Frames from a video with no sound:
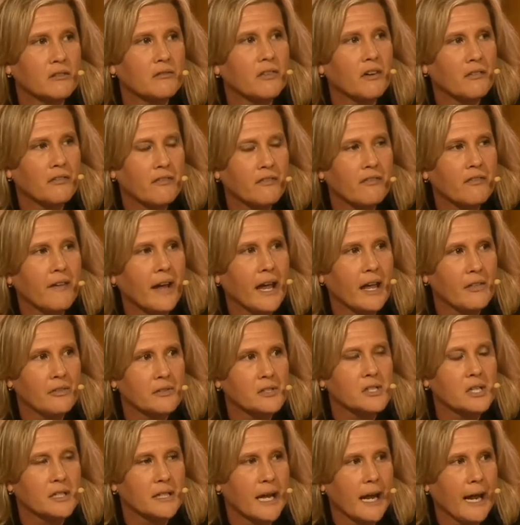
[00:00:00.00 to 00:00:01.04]
of faith
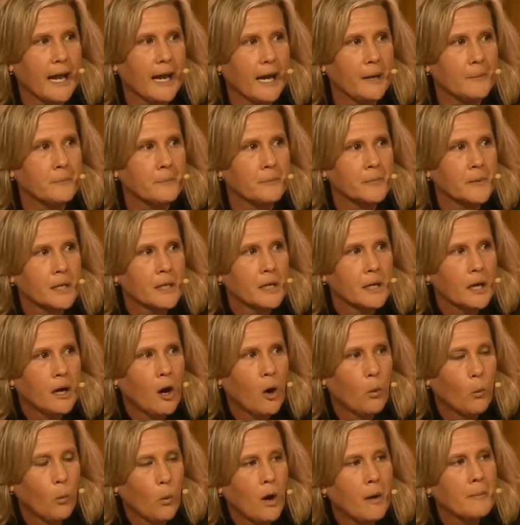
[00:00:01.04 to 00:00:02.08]
today. A
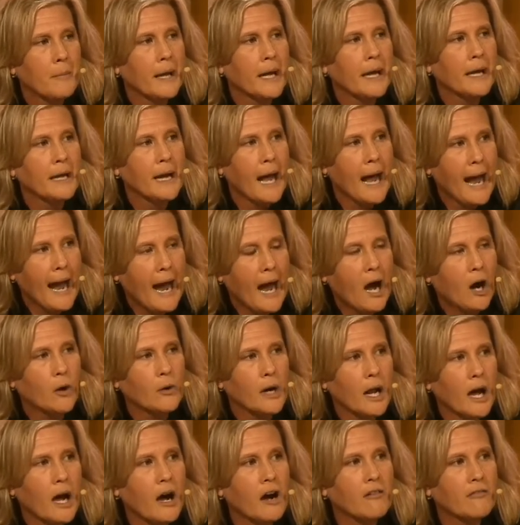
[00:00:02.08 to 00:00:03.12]
woman out
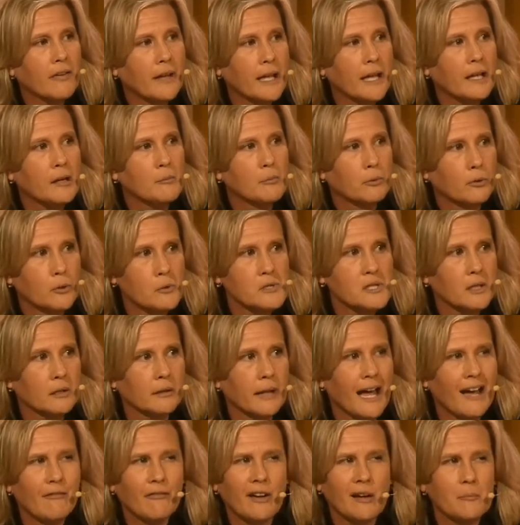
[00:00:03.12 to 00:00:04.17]
of Hebrews
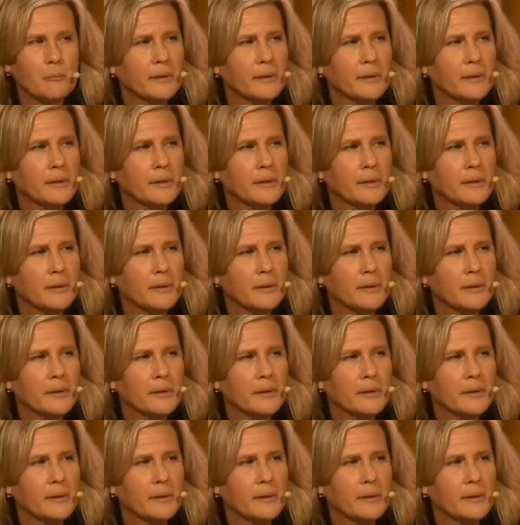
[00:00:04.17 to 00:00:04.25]
11,